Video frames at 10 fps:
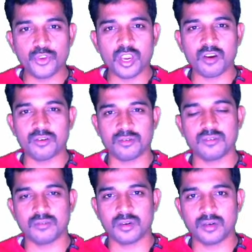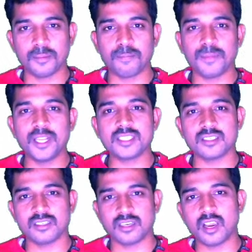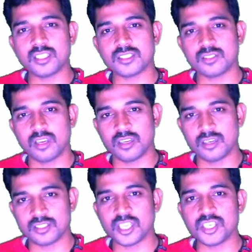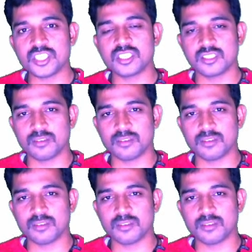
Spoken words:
you have please suggest,